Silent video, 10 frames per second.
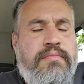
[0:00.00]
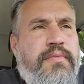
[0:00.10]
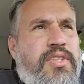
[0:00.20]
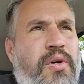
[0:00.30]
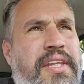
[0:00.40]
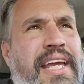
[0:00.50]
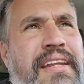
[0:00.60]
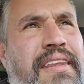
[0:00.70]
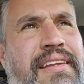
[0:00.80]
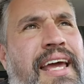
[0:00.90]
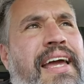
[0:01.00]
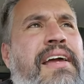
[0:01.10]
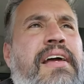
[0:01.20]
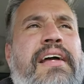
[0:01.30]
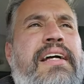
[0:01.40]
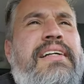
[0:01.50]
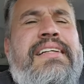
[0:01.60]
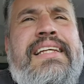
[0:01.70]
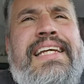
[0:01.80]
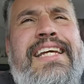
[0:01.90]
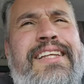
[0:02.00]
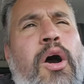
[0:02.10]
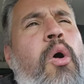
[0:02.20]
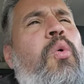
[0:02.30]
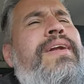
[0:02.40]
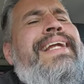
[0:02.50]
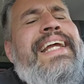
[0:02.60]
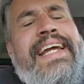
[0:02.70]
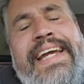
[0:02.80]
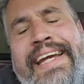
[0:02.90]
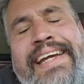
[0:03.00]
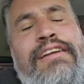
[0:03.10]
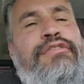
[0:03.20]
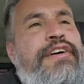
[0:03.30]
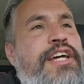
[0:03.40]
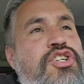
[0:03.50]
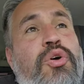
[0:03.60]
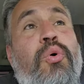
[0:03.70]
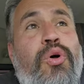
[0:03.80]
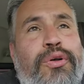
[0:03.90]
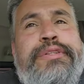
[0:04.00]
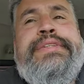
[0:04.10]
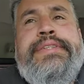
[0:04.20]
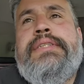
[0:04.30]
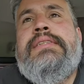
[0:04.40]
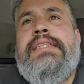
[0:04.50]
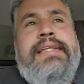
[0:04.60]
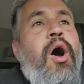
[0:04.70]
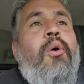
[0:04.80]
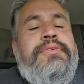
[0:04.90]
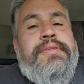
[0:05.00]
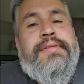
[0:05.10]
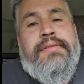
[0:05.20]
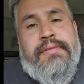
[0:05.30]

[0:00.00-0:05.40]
So at the end of the day, you don't need visuals. You don't.